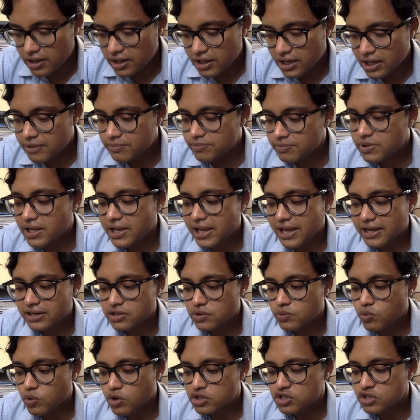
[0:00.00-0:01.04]
if the
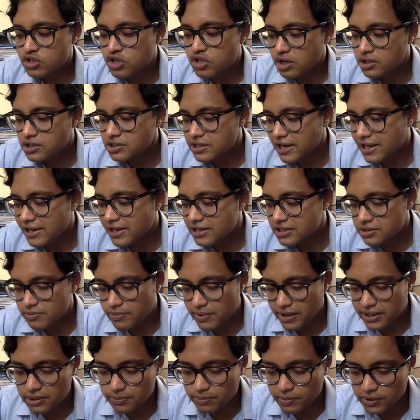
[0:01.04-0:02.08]
election was not challenged
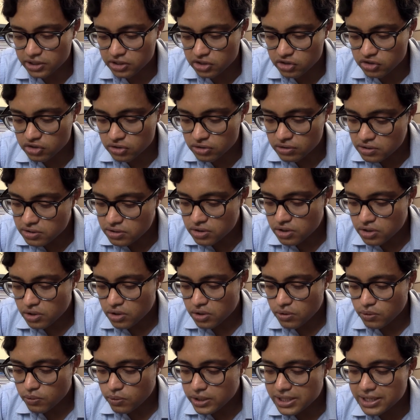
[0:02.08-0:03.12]
by the petitioner
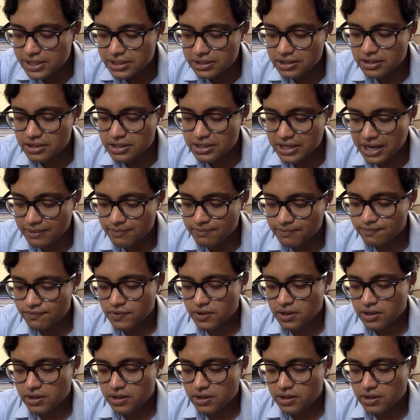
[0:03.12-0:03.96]
within the time